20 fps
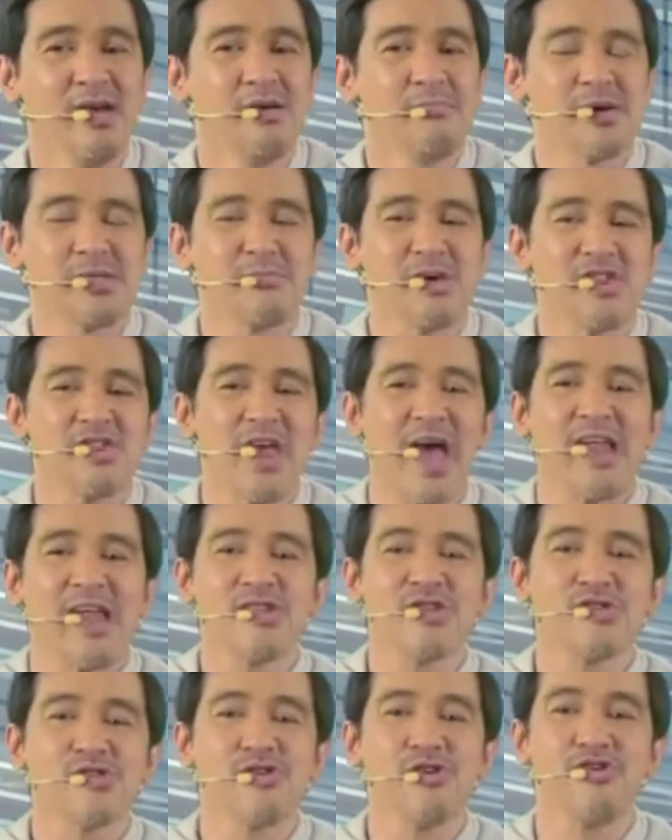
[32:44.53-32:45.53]
But my
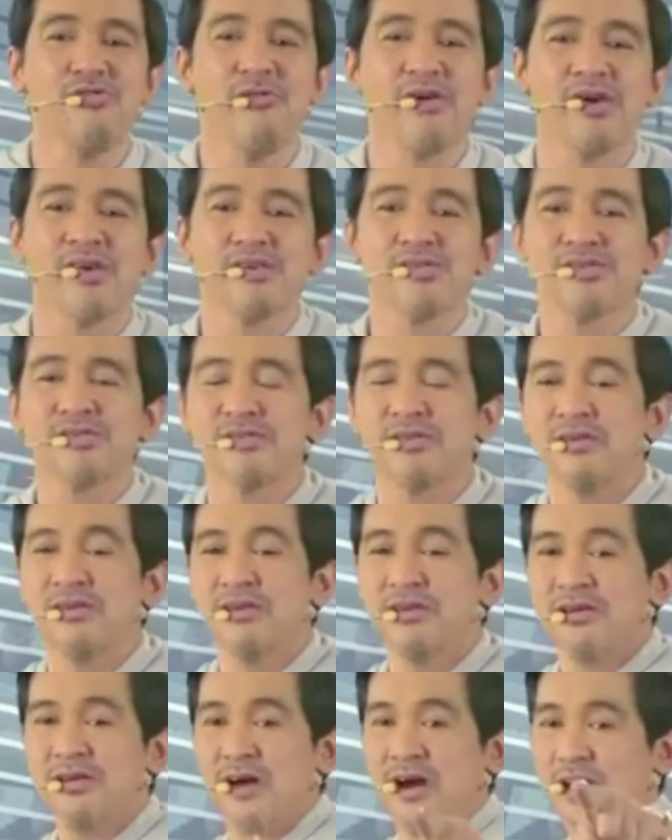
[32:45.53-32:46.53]
challenge to you is,
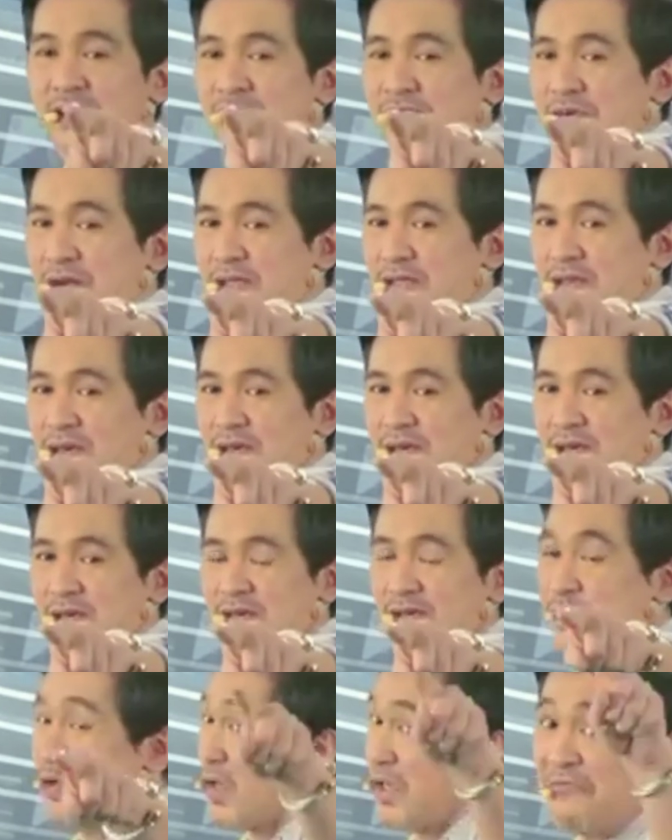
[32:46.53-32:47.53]
are you ready?
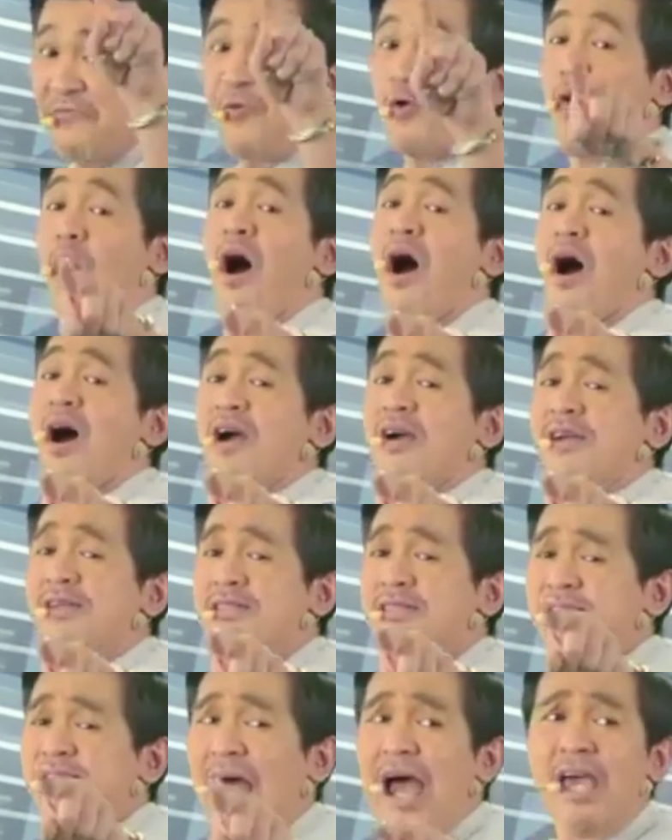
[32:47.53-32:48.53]
So if you are,
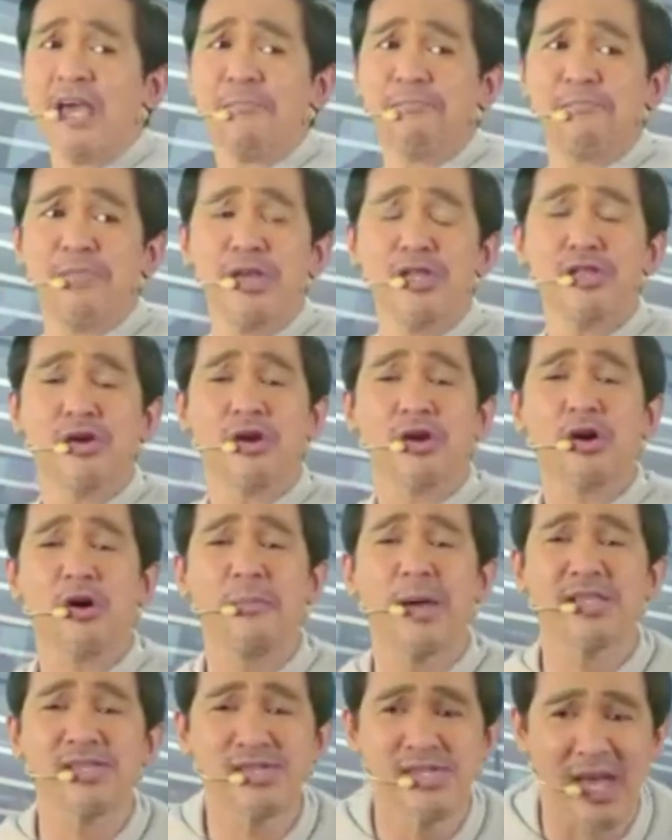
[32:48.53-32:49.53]
type in your
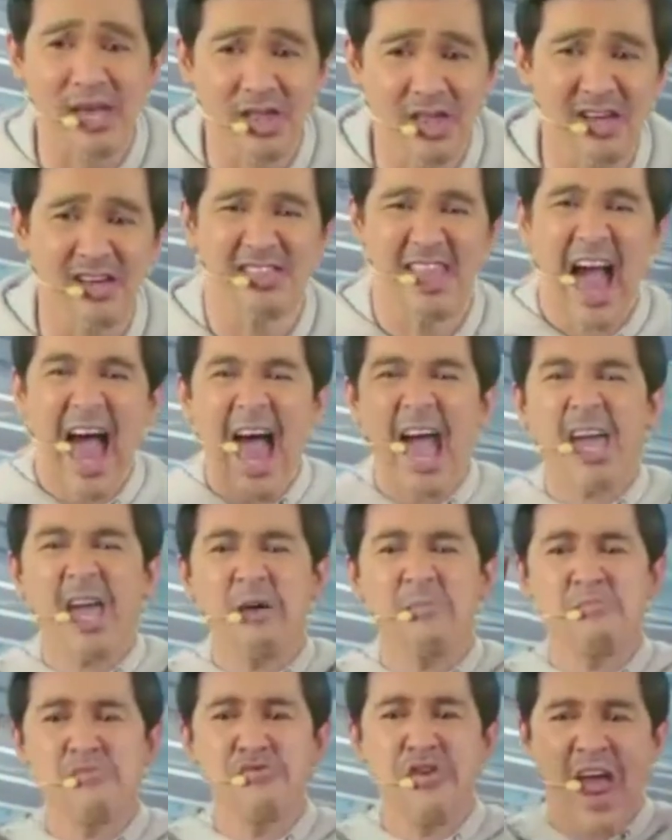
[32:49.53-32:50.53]
comment section, I
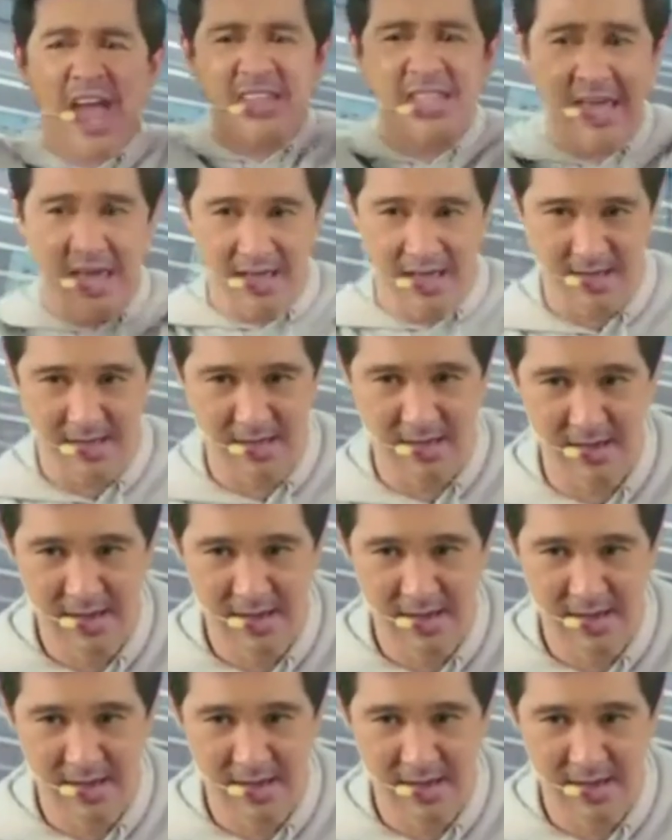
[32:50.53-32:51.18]
am ready.